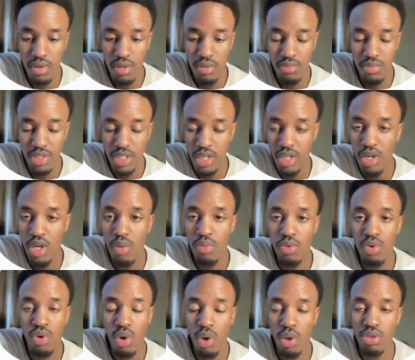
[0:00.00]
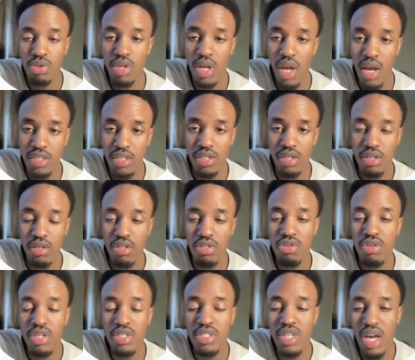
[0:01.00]
setting up your call to action, you
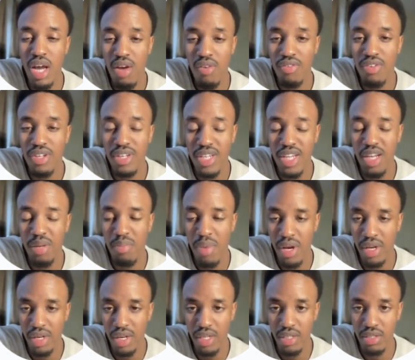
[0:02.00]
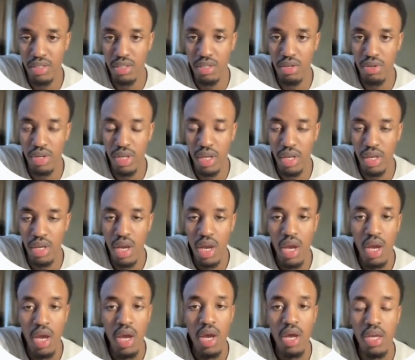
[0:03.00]
need to have a lead magnet. Okay,
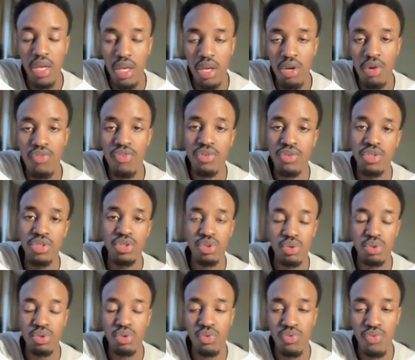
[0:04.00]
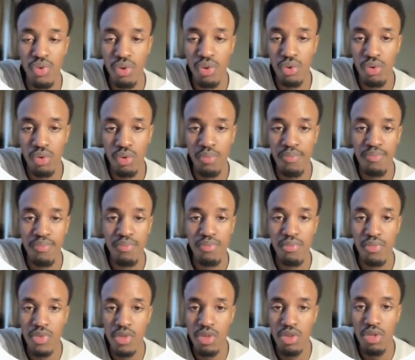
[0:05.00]
here for the social funnel,
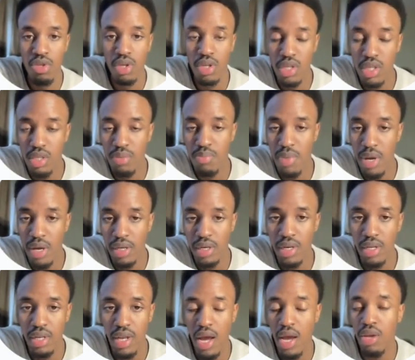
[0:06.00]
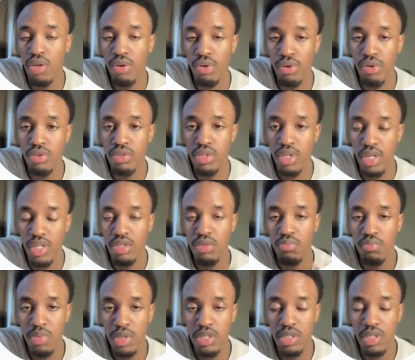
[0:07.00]
the lead magnet I use is
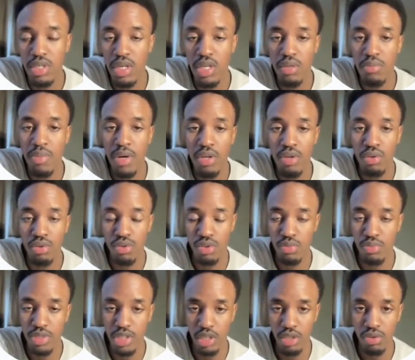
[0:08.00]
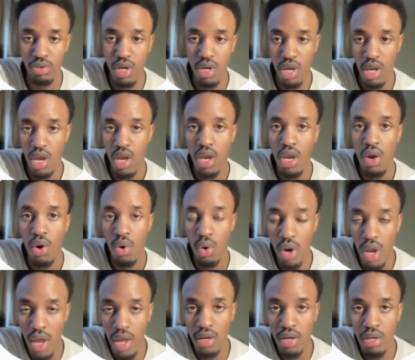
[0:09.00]
basically my YouTube channel
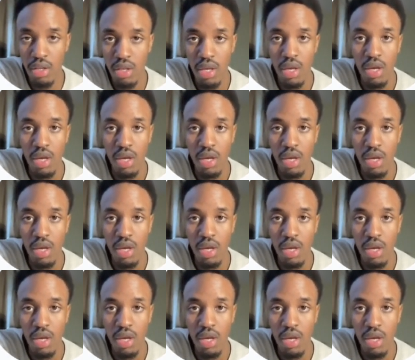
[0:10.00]
and